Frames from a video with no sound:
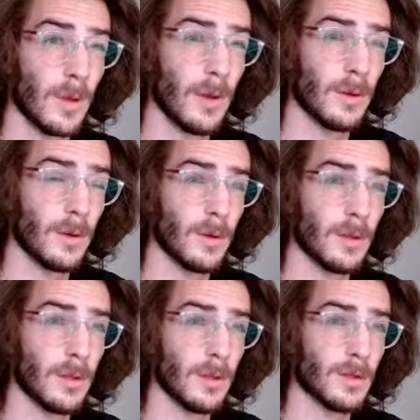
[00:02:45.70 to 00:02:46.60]
I don't know,
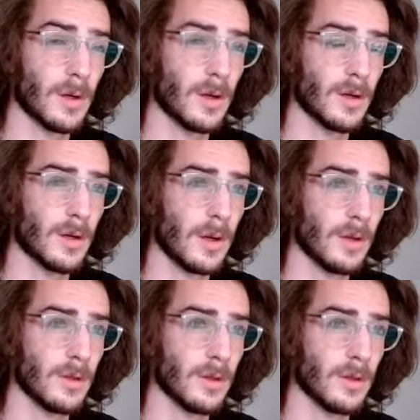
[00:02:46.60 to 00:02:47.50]
it's hard to not
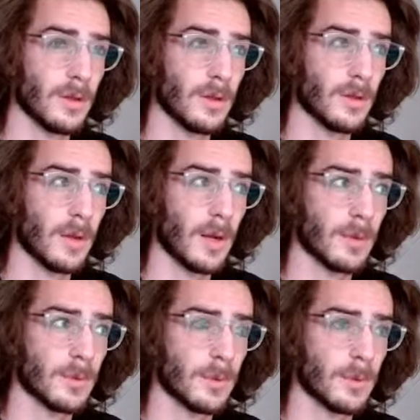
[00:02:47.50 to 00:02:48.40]
really think about how
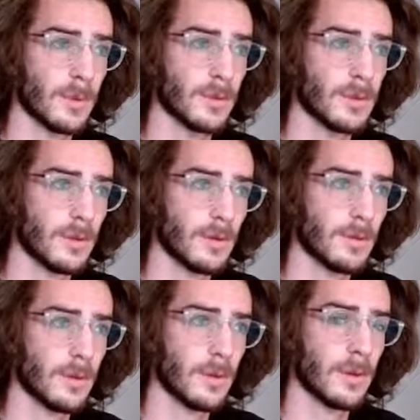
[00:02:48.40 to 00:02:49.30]
it's going to be received.